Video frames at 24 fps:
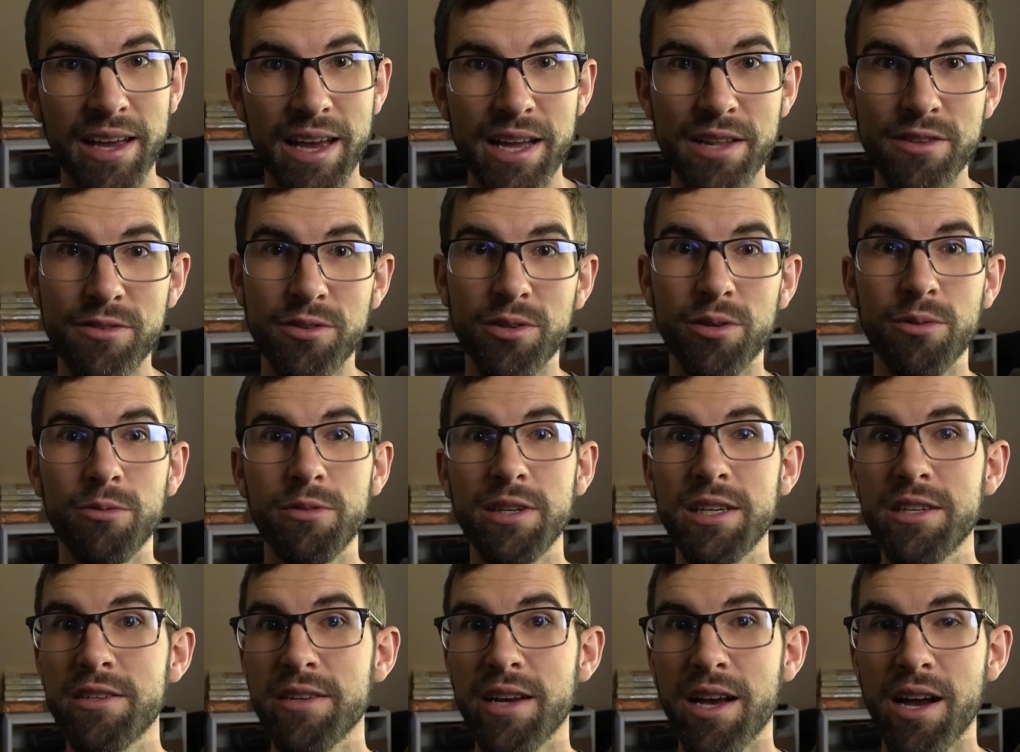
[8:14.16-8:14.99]
And so
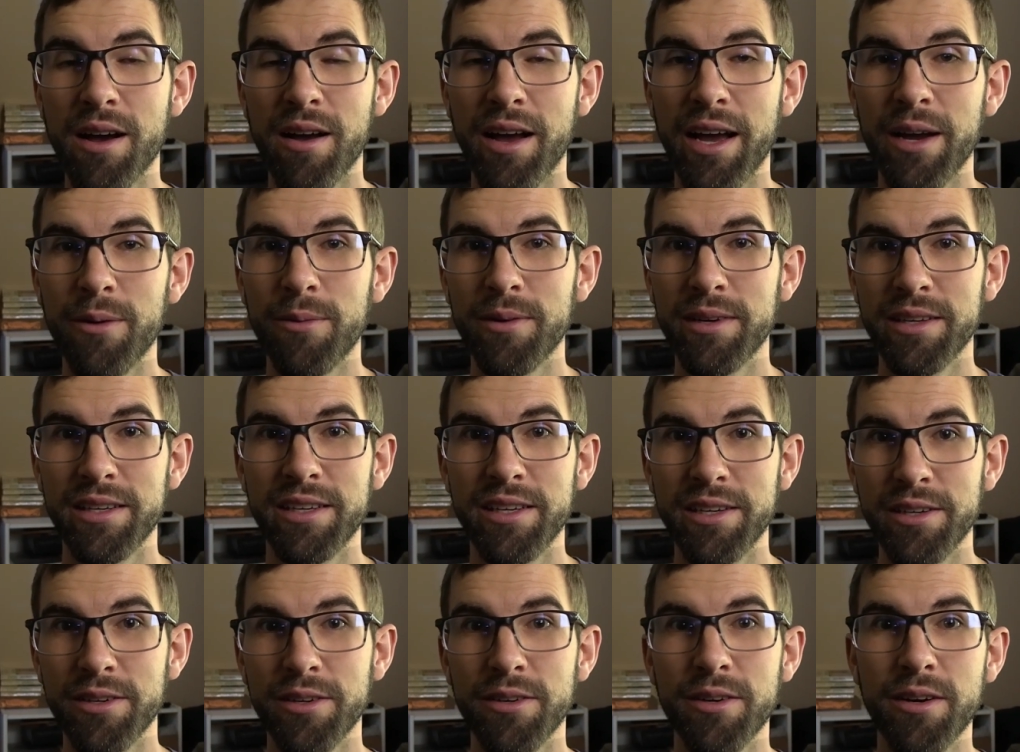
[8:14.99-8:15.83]
reach out, I wanna
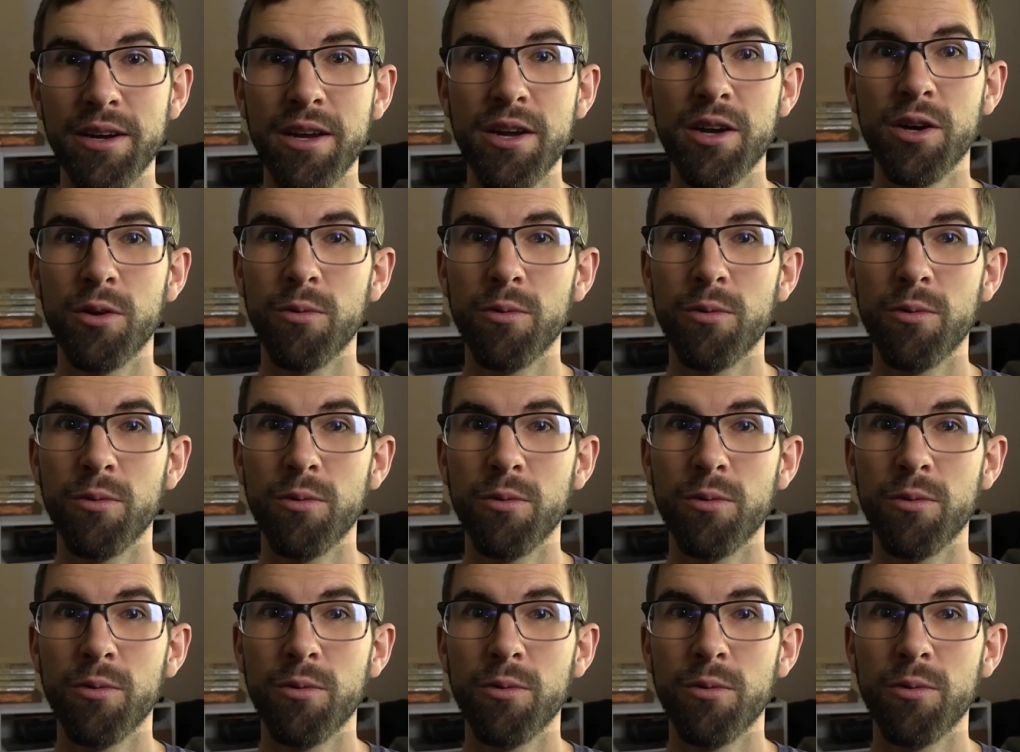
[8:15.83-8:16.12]
hear